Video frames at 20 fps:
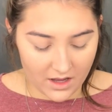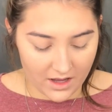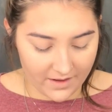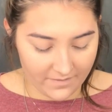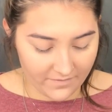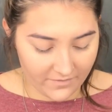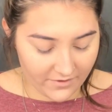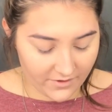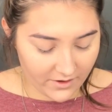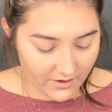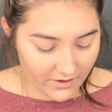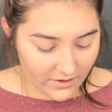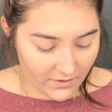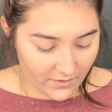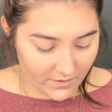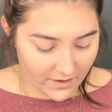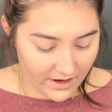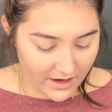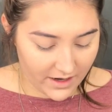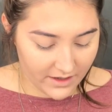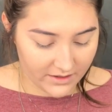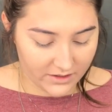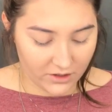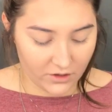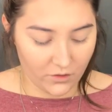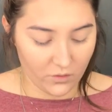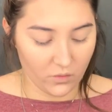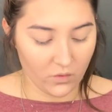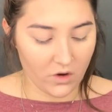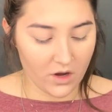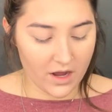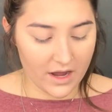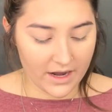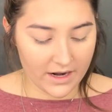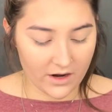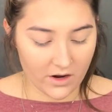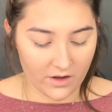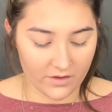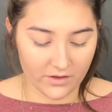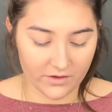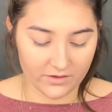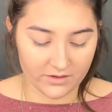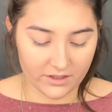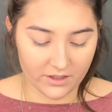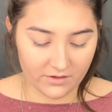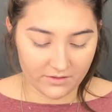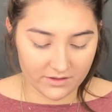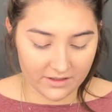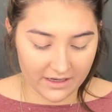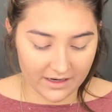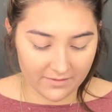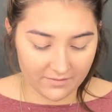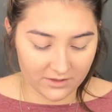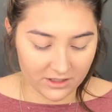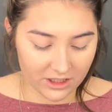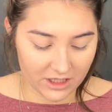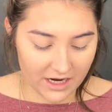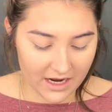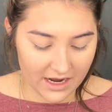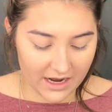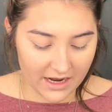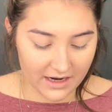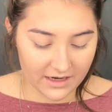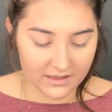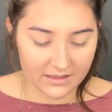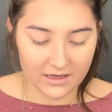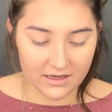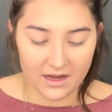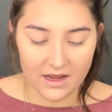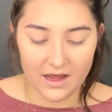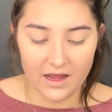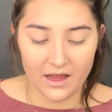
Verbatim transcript: M three twenty-one on those two same shades